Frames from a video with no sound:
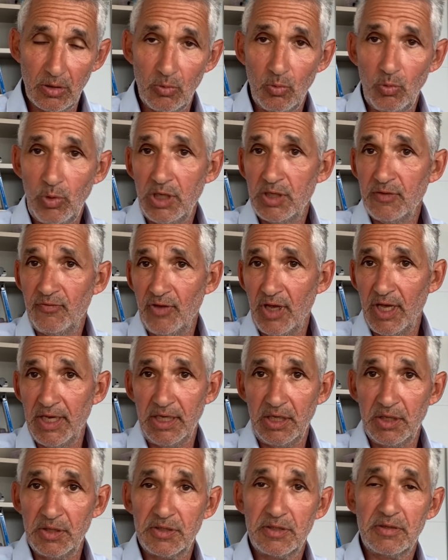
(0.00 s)
we're
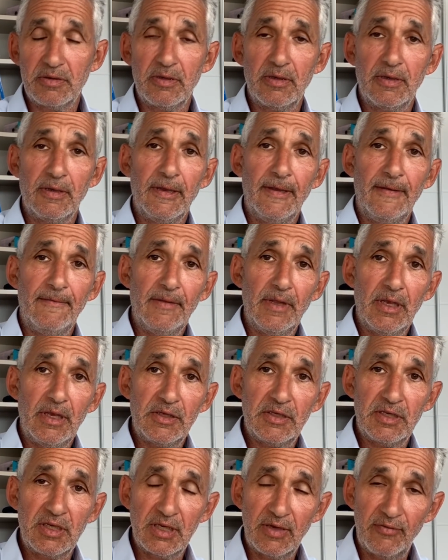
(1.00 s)
defining as
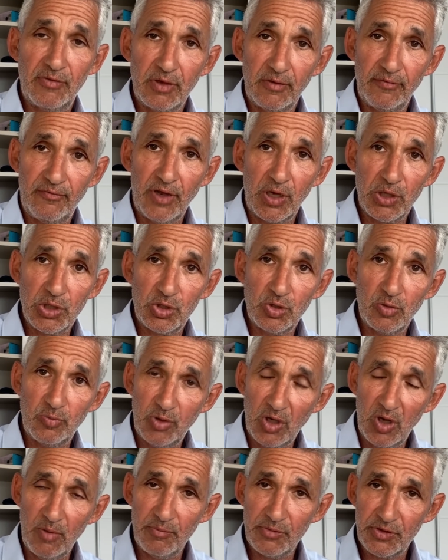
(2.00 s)
significant functional
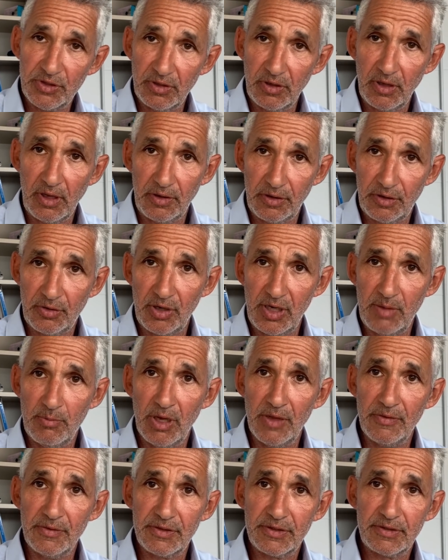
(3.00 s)
problems at, at three
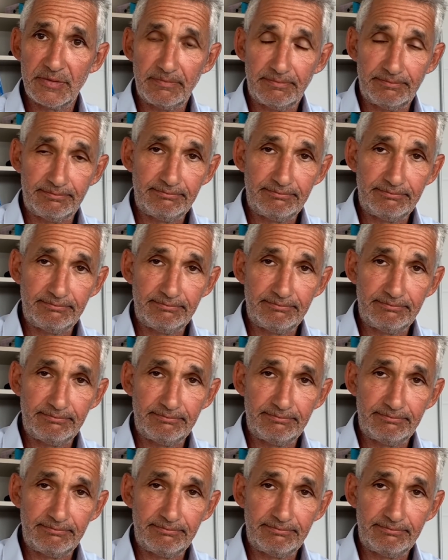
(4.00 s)
months.